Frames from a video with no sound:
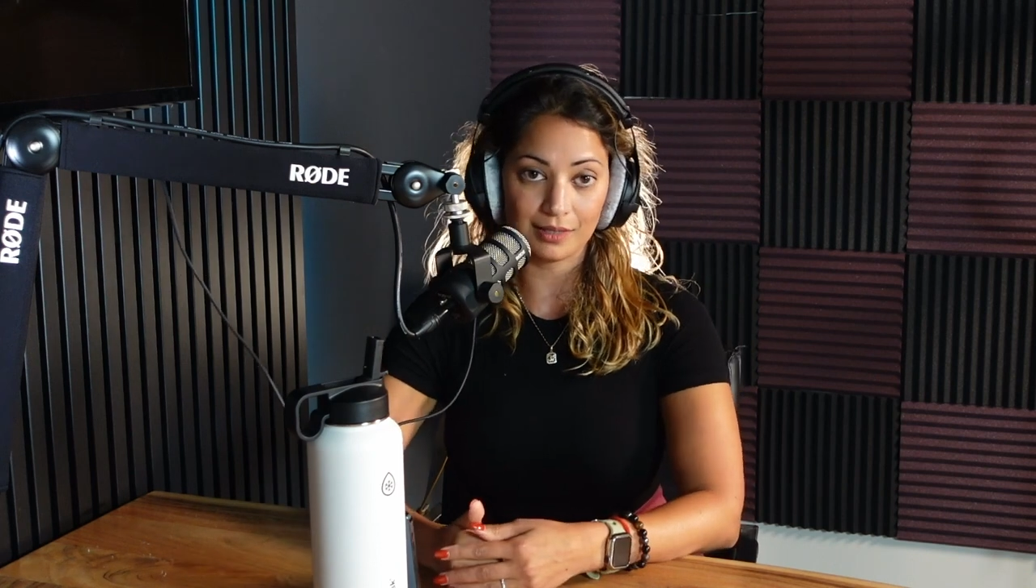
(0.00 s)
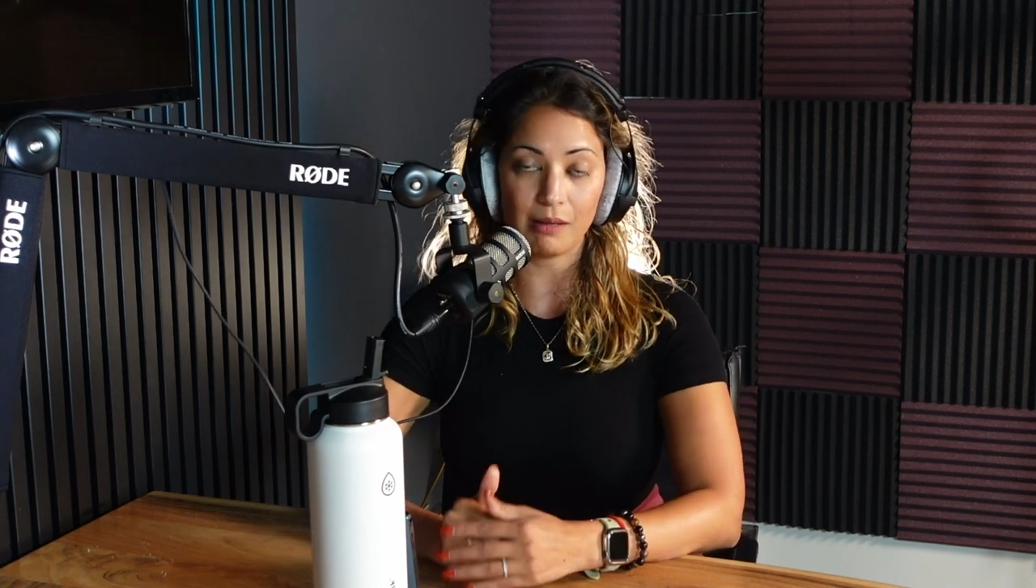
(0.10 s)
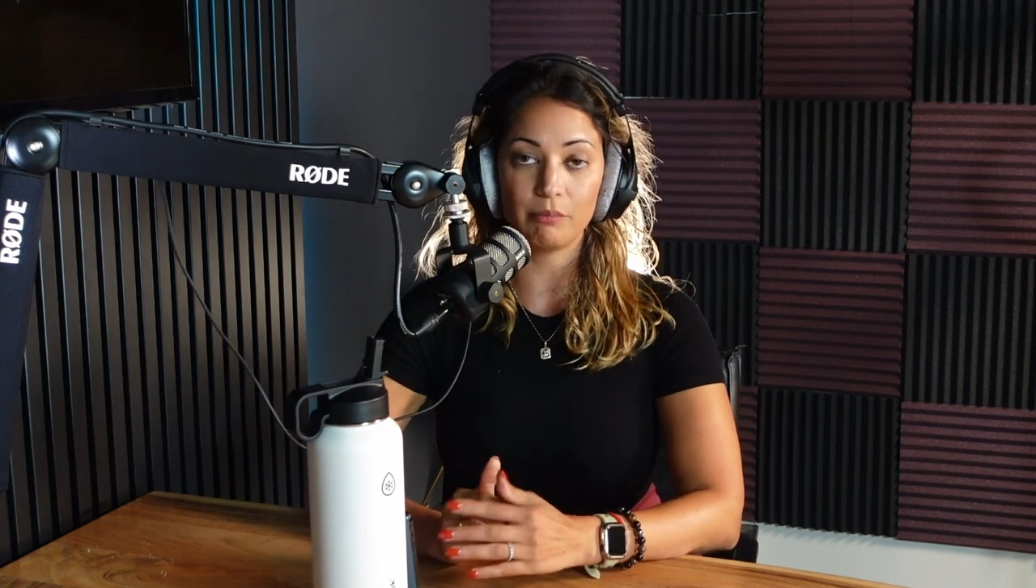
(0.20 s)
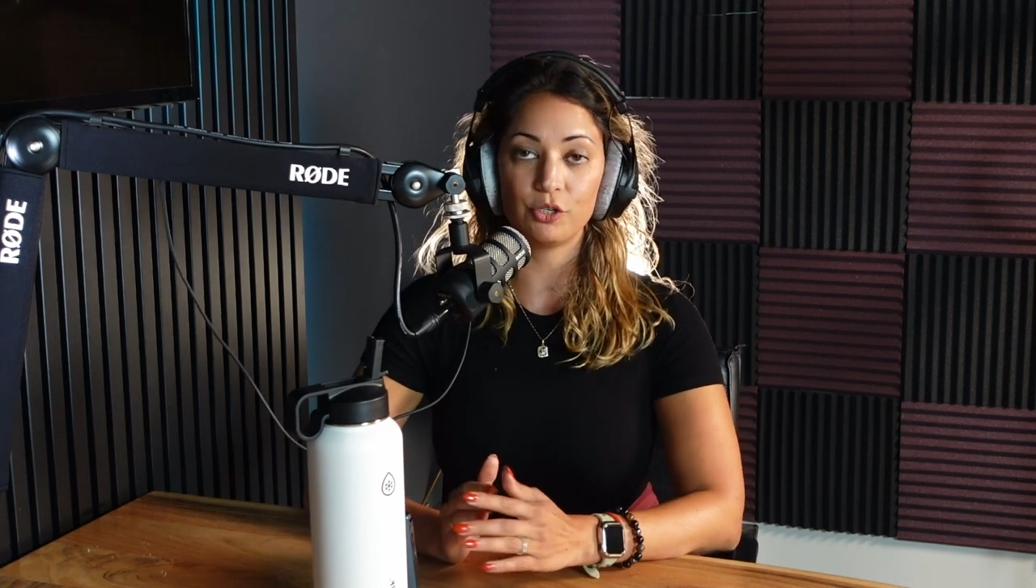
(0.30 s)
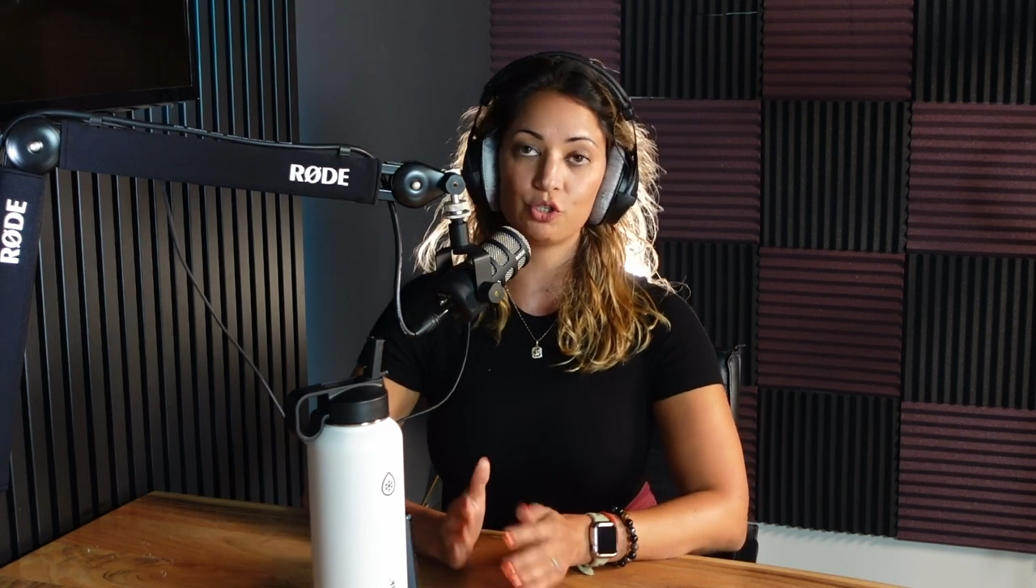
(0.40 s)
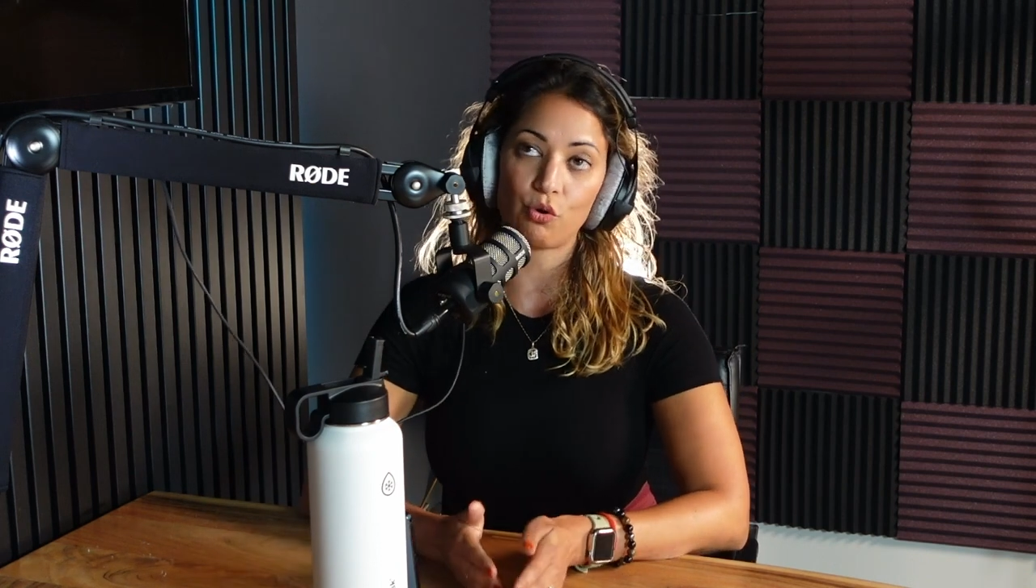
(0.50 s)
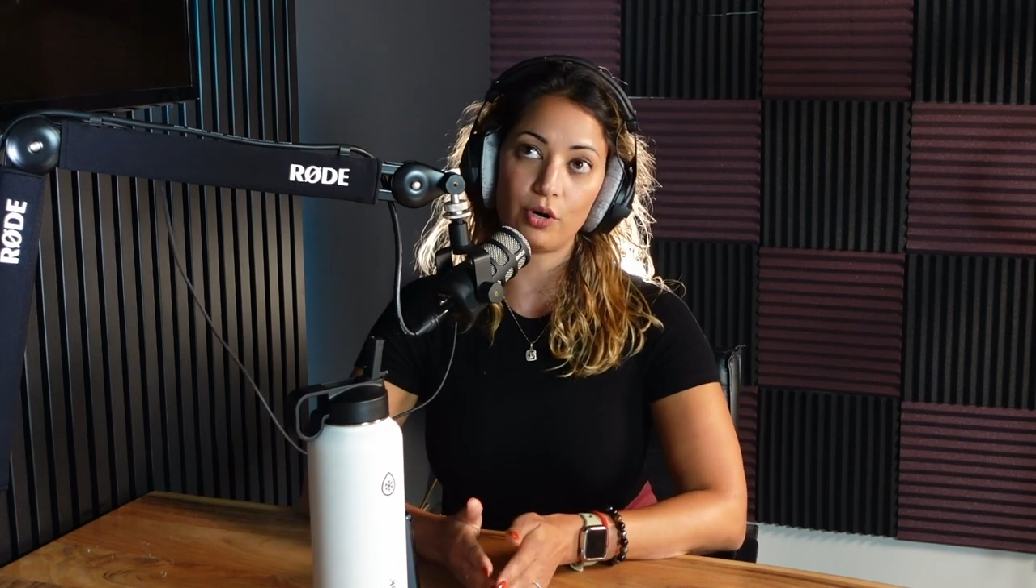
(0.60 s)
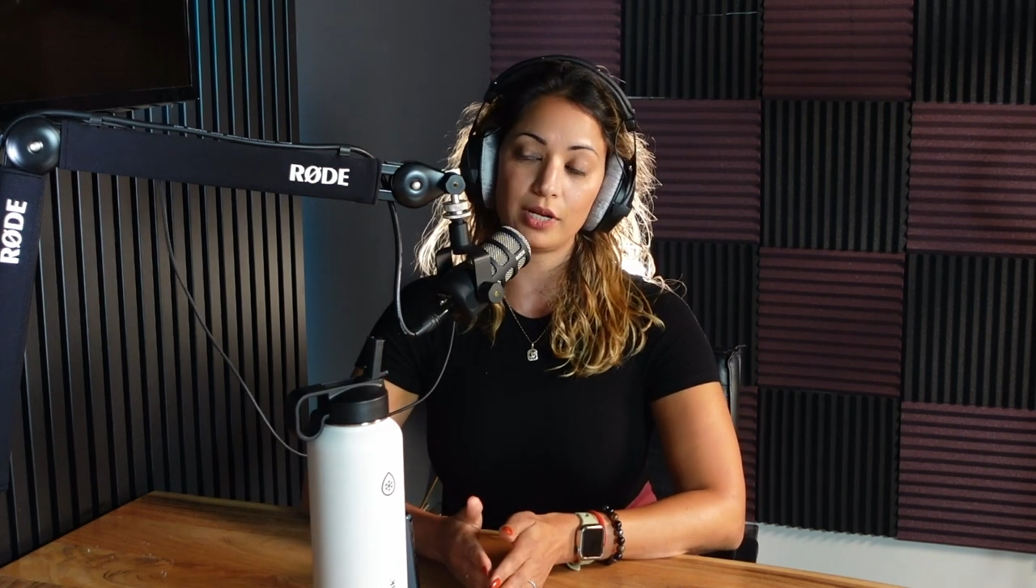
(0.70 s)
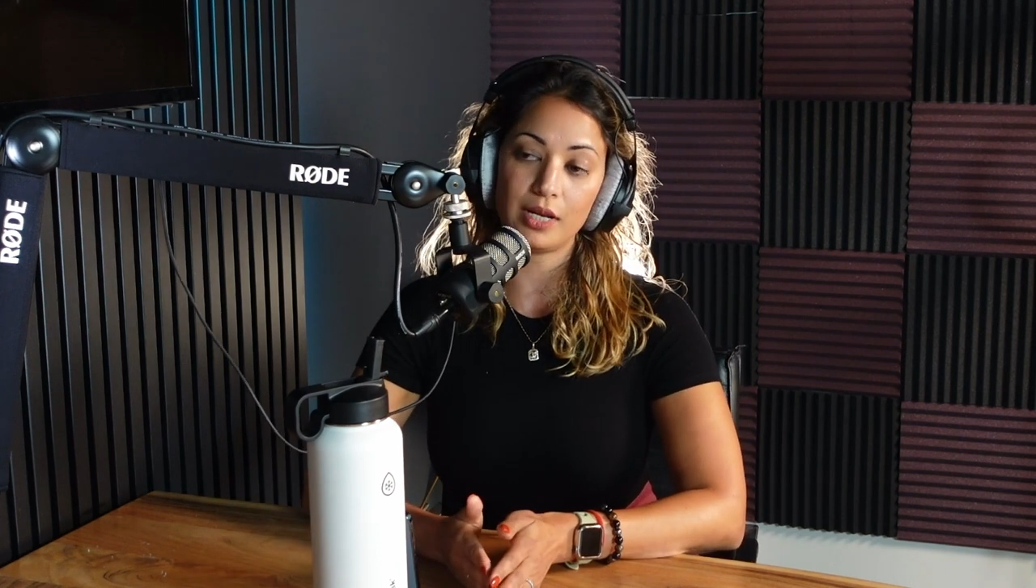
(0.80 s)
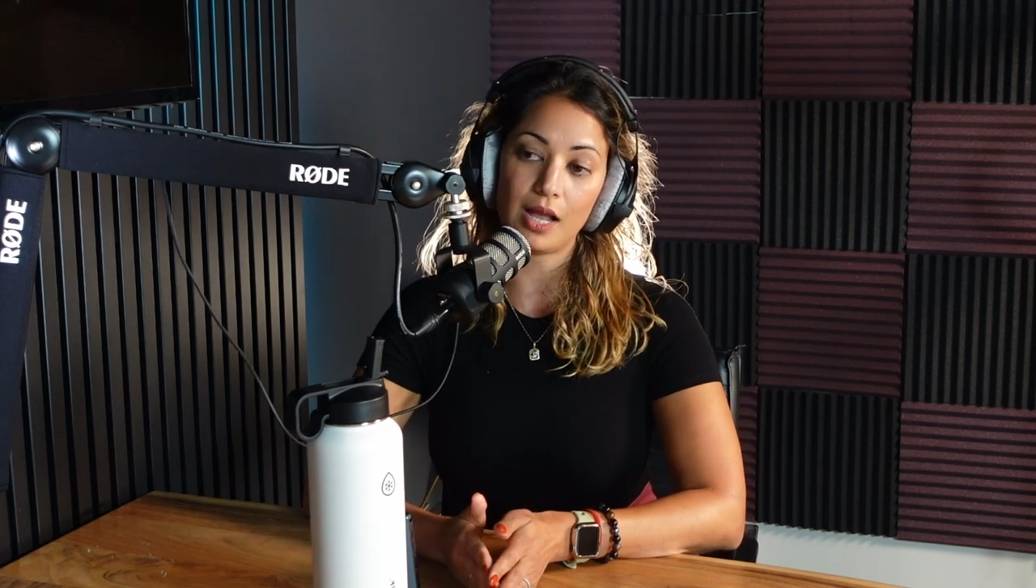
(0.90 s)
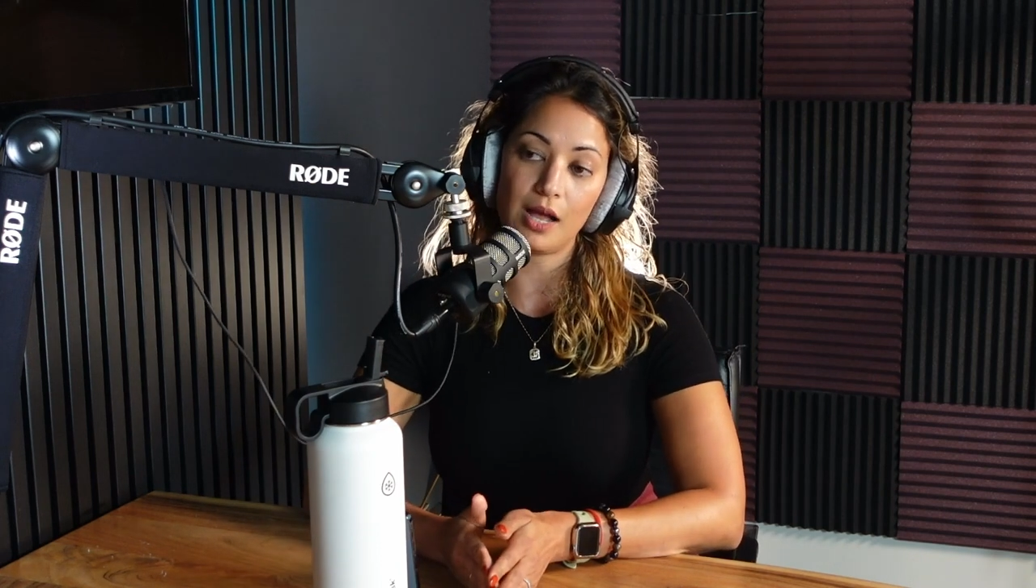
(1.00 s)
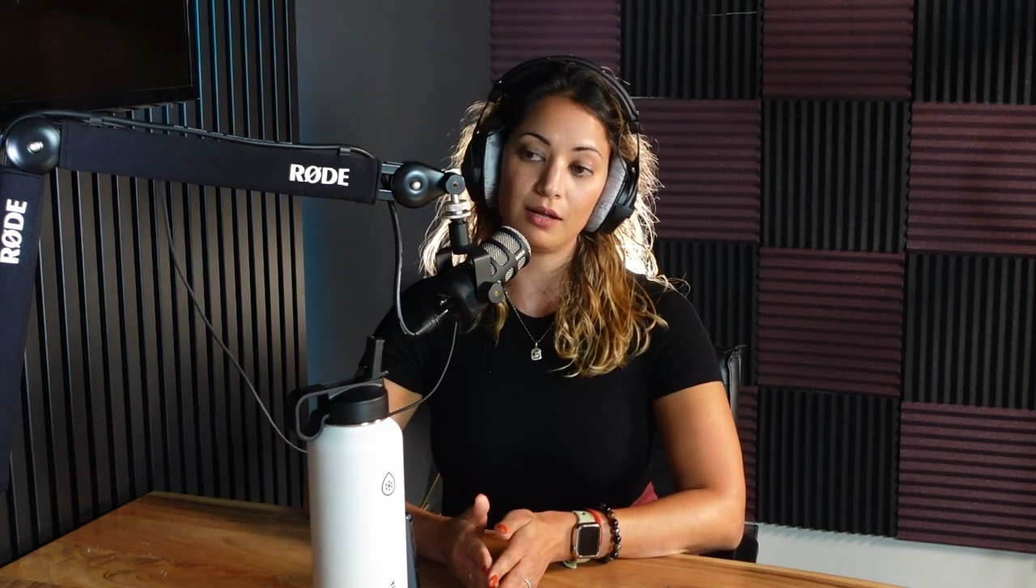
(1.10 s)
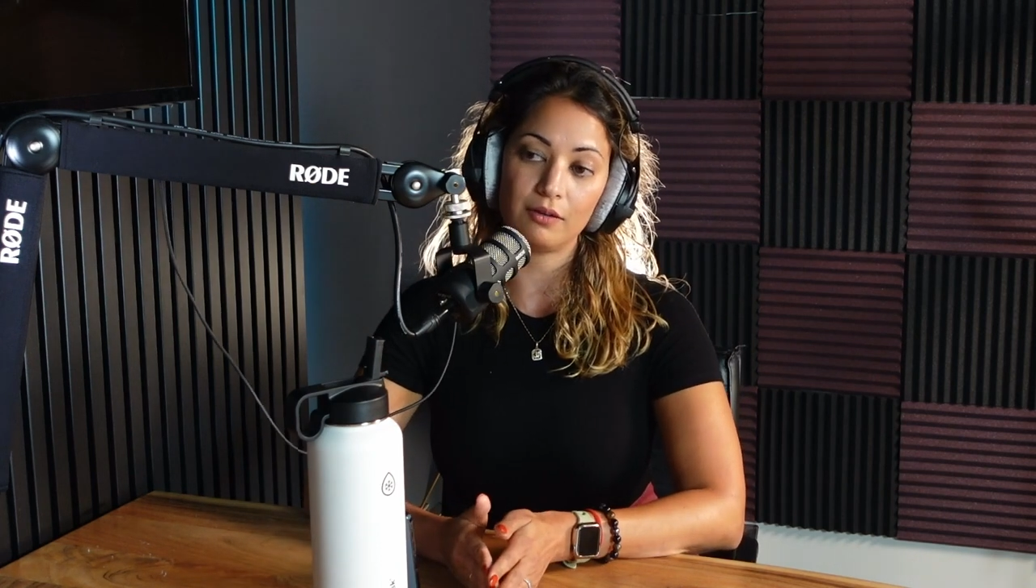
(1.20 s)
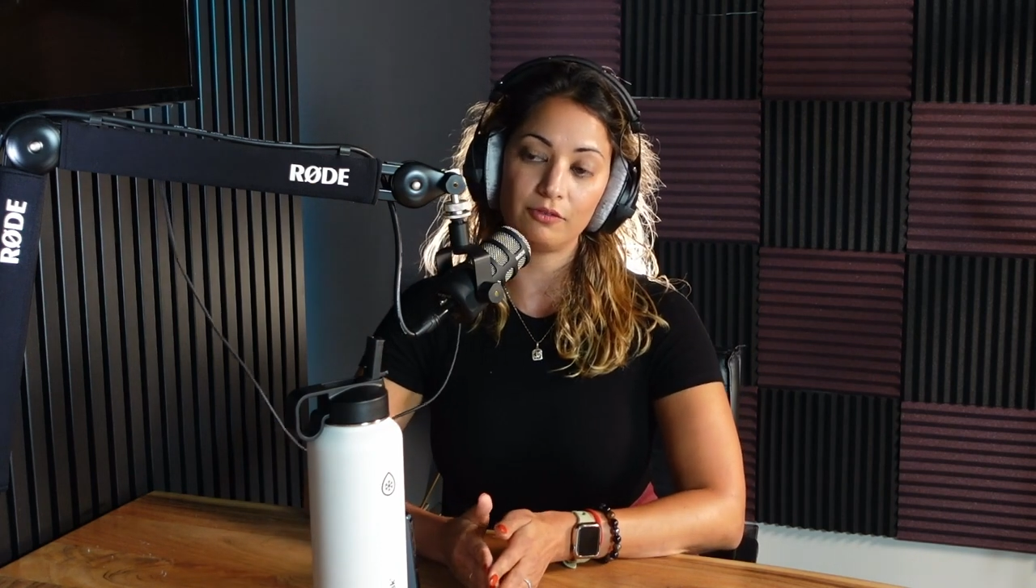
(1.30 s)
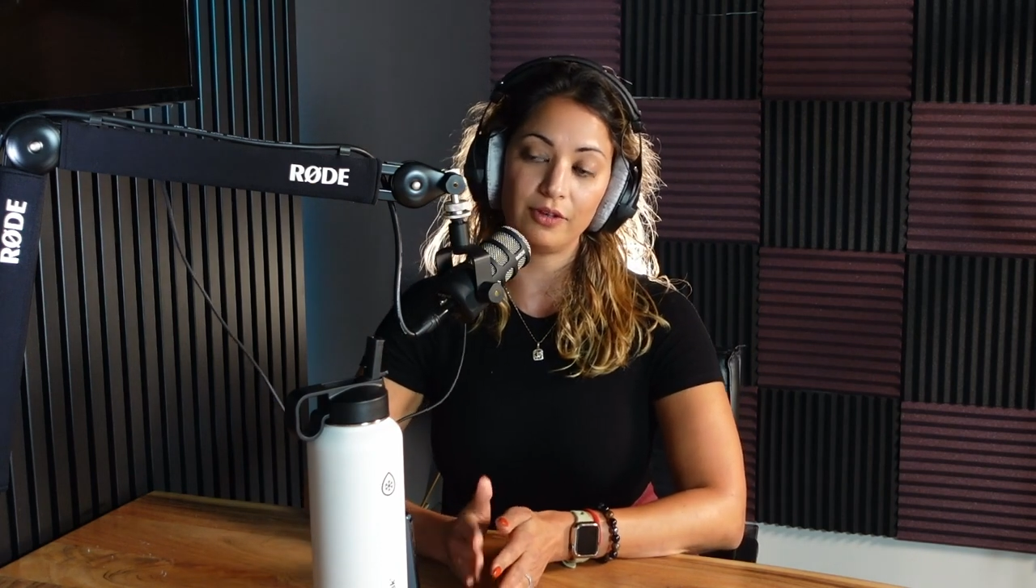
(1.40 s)
that majority
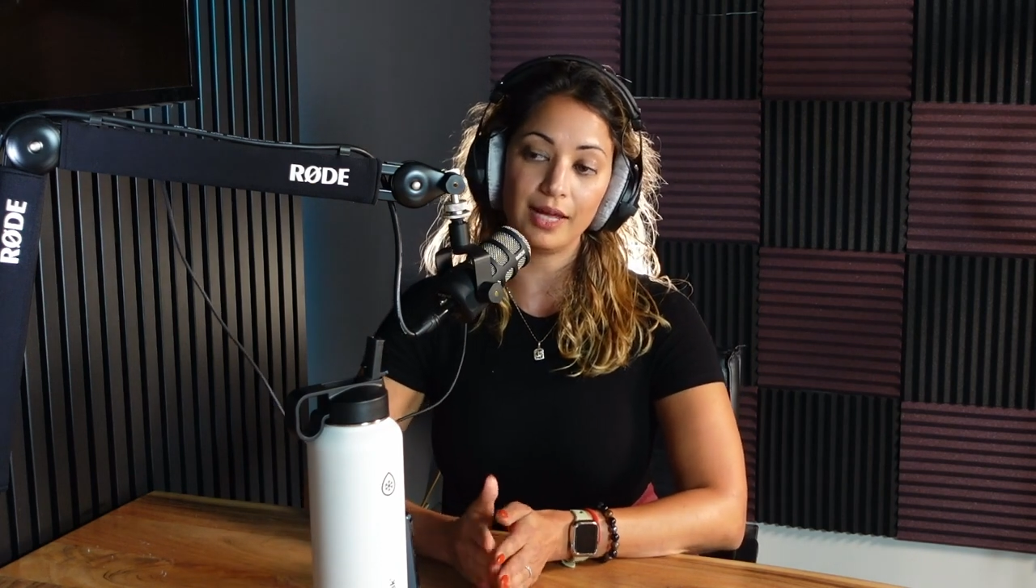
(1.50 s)
of